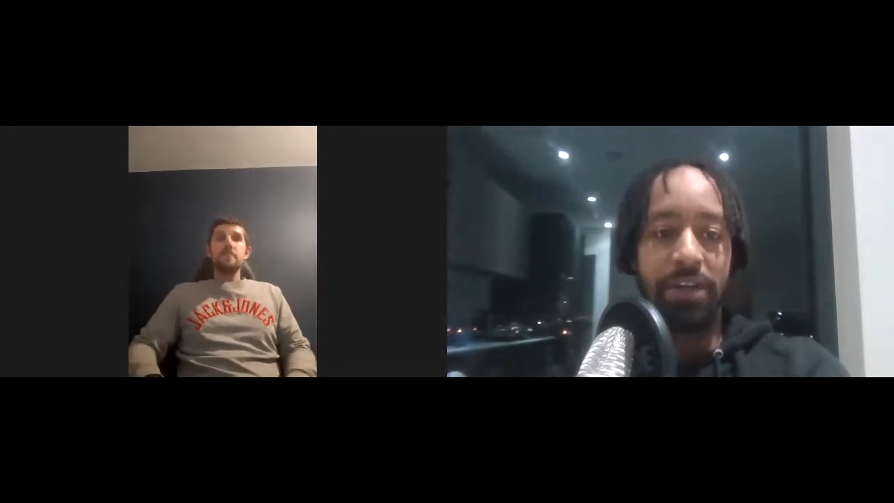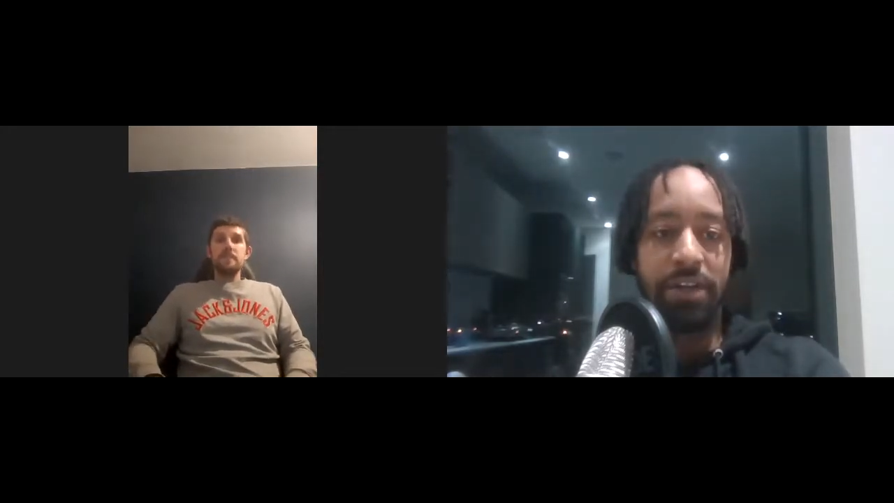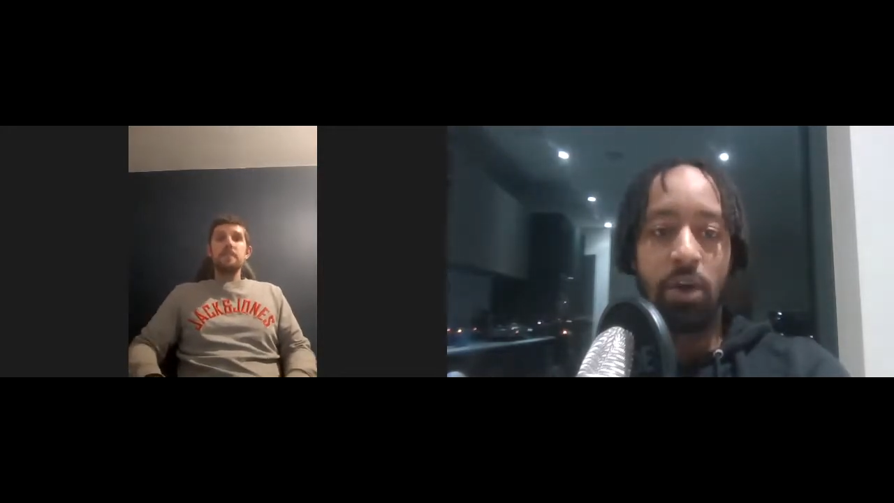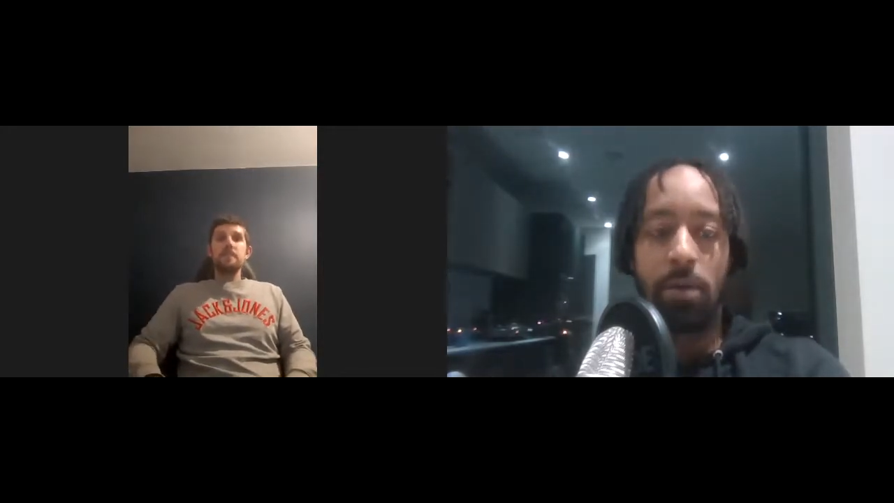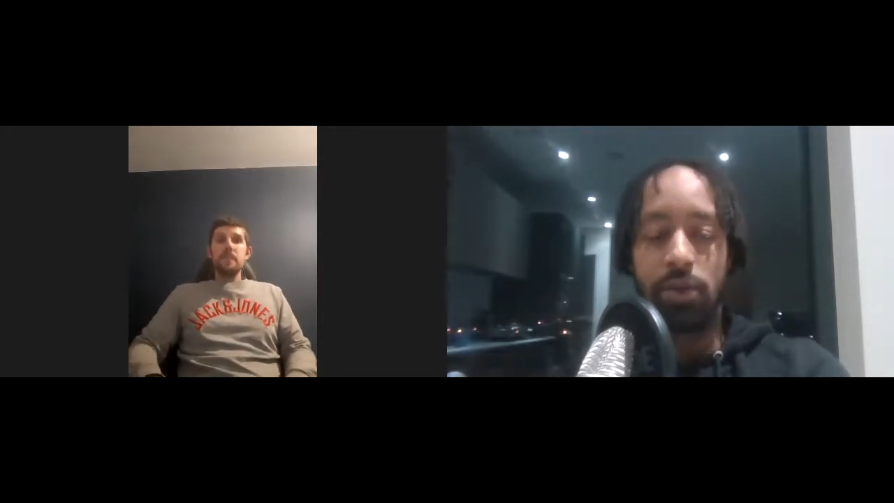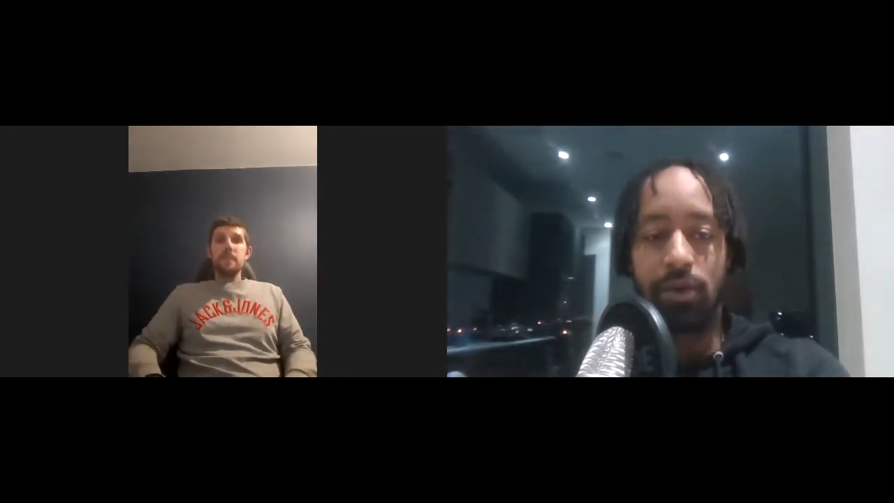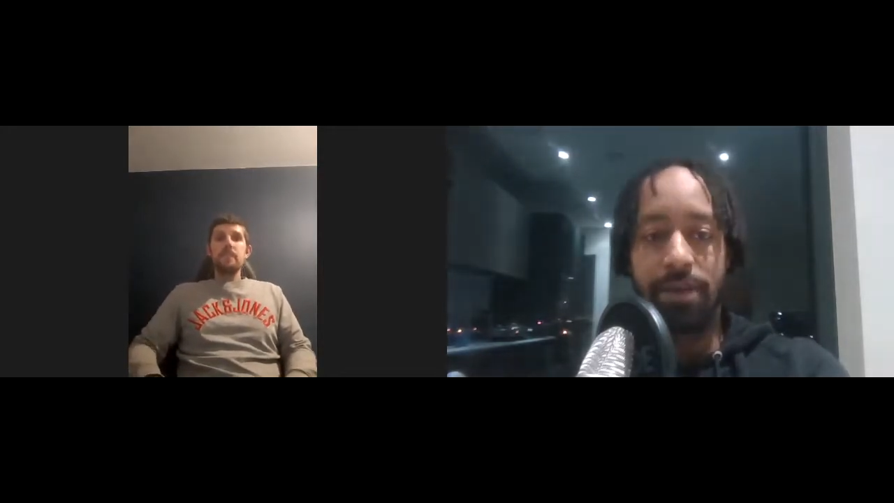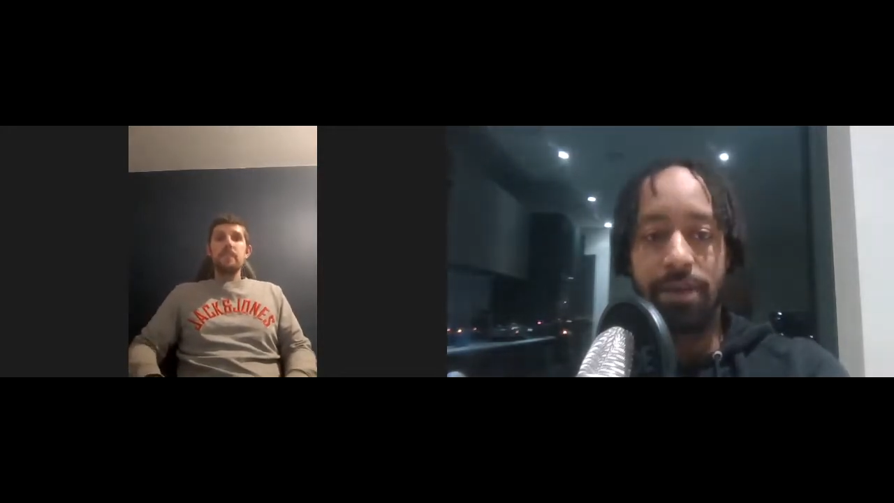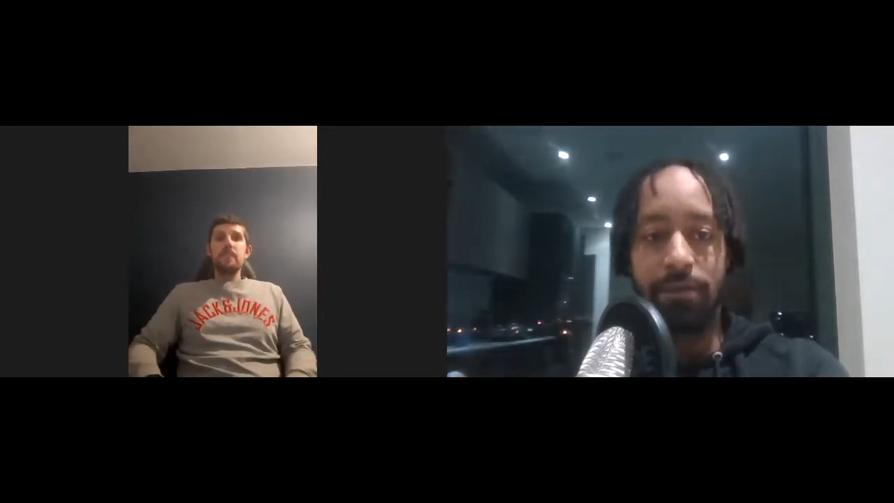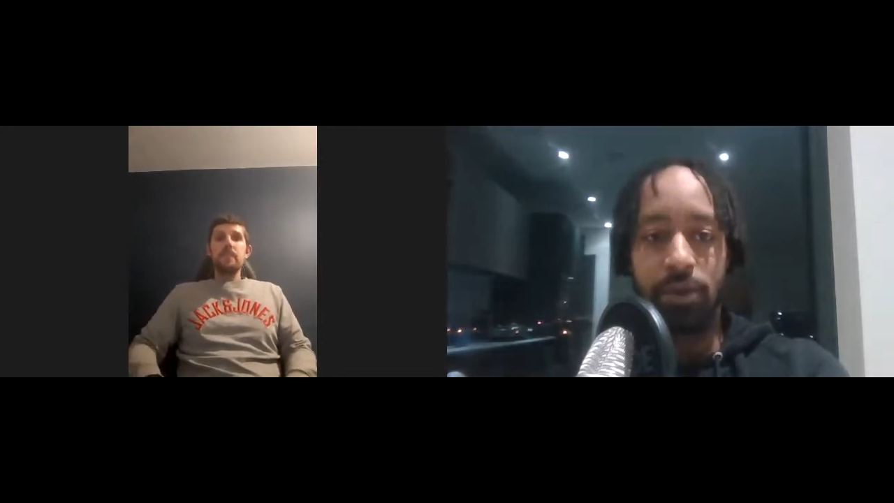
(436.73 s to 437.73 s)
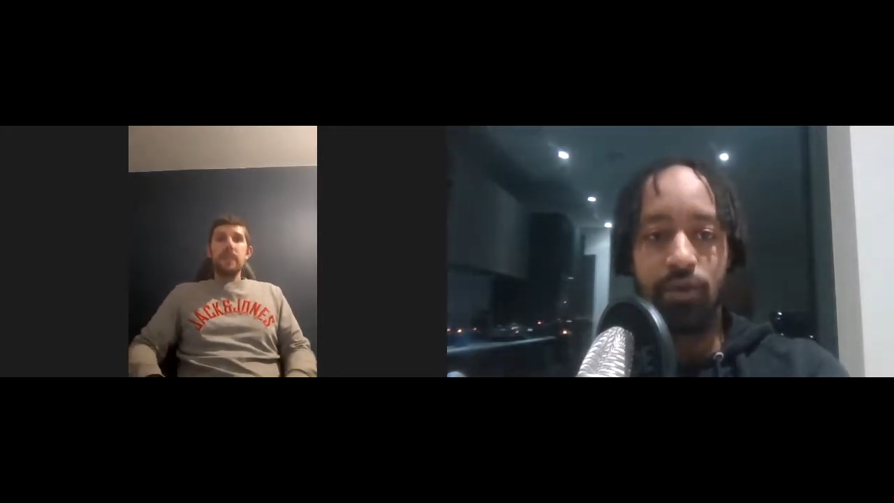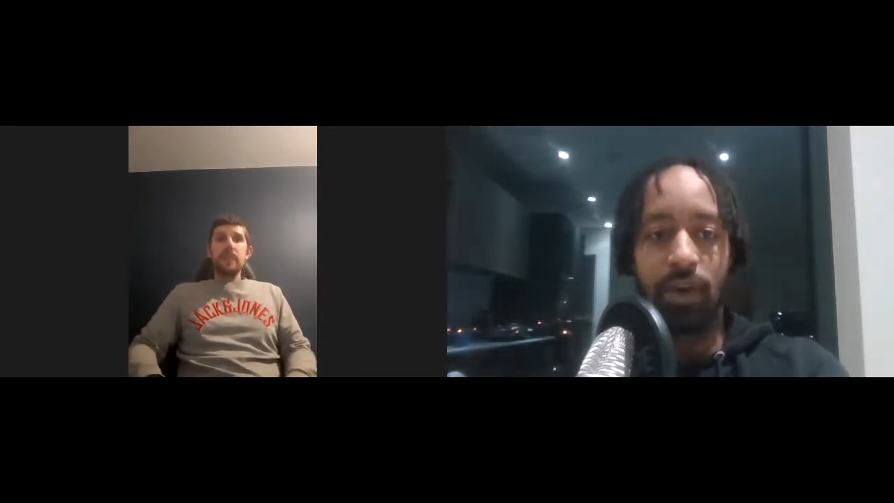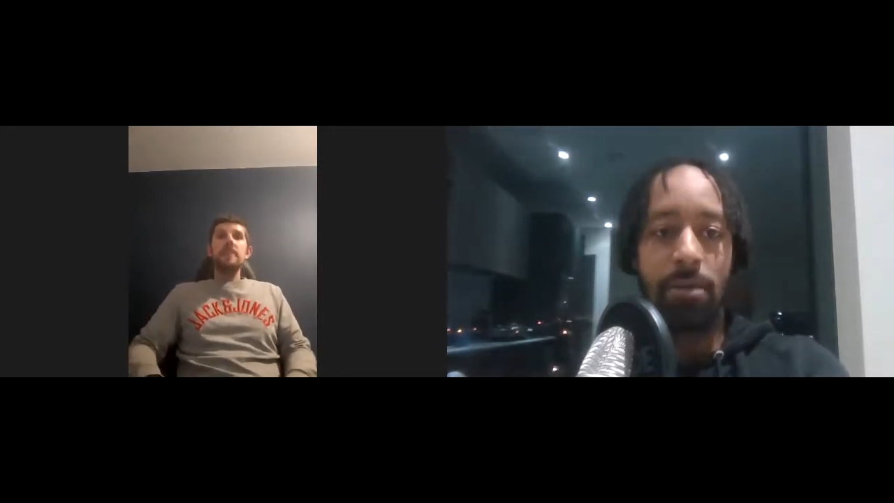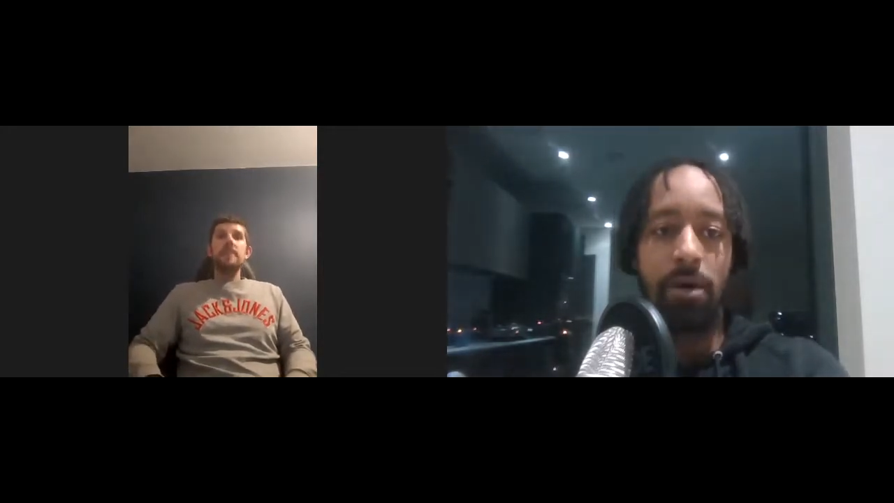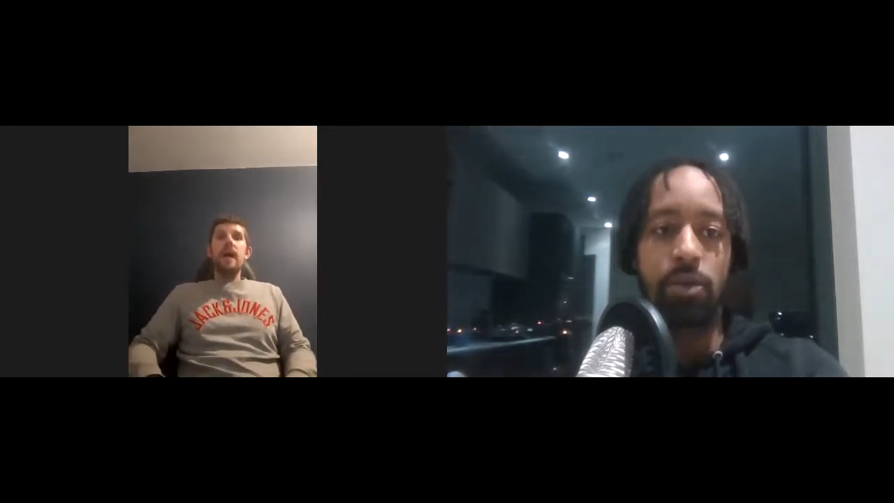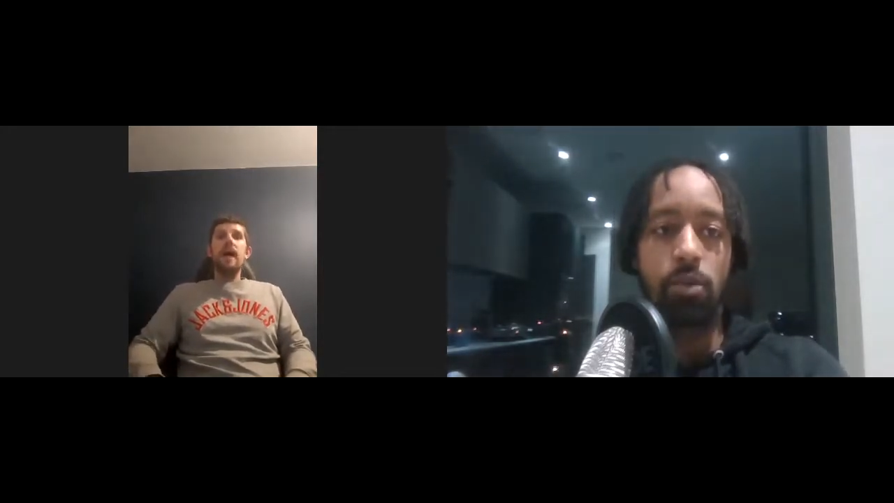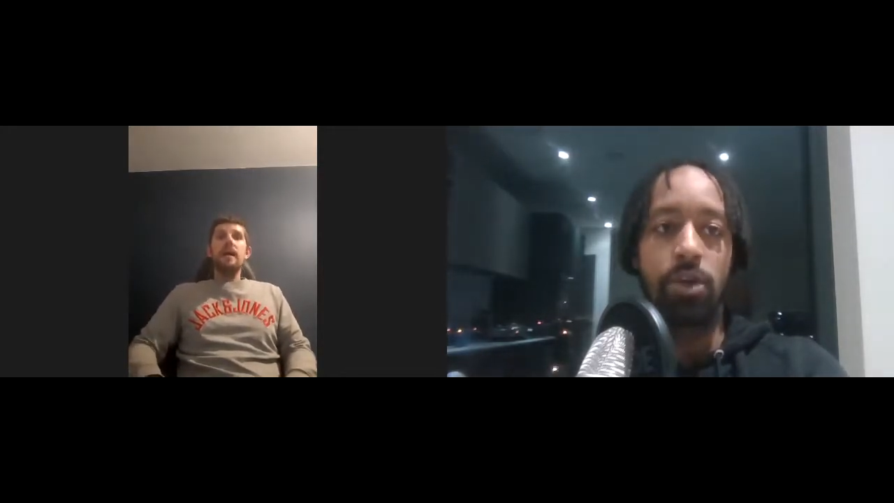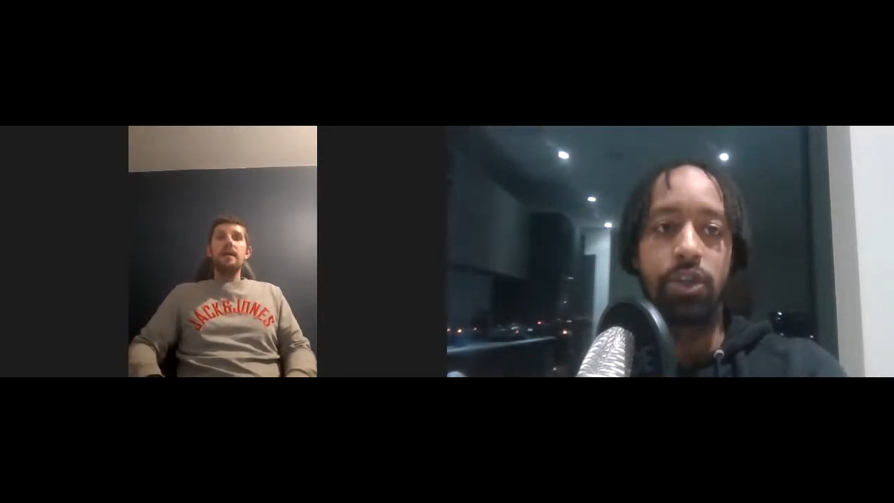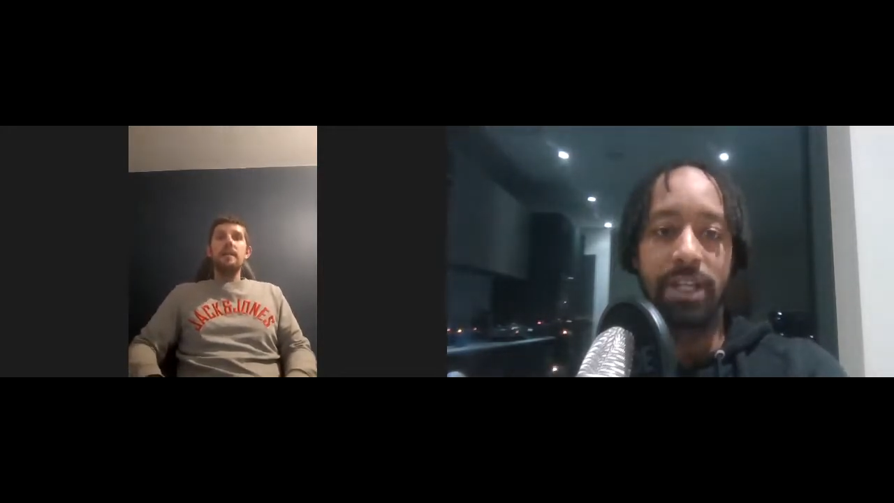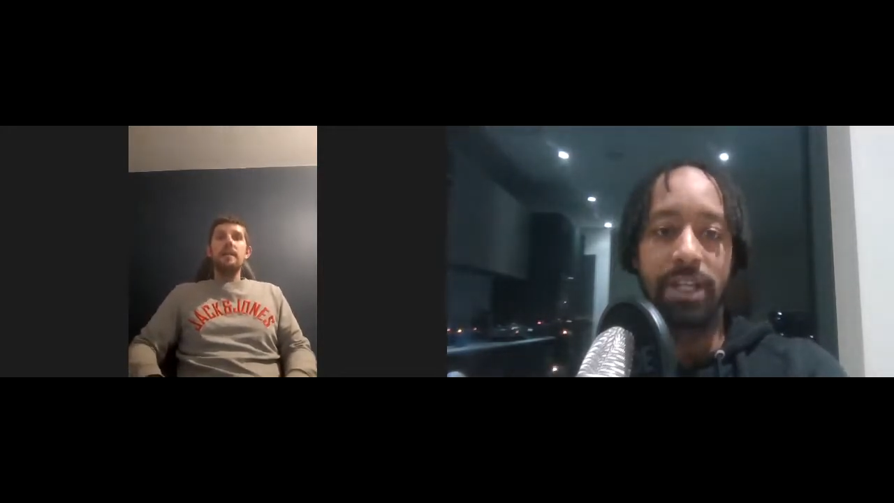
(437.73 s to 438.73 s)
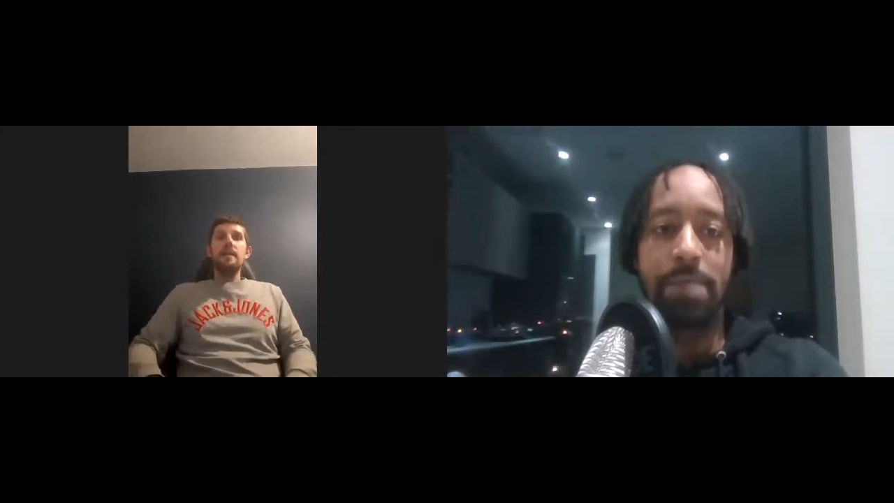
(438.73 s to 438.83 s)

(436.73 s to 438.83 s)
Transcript: and the commentary from the stream I was watching,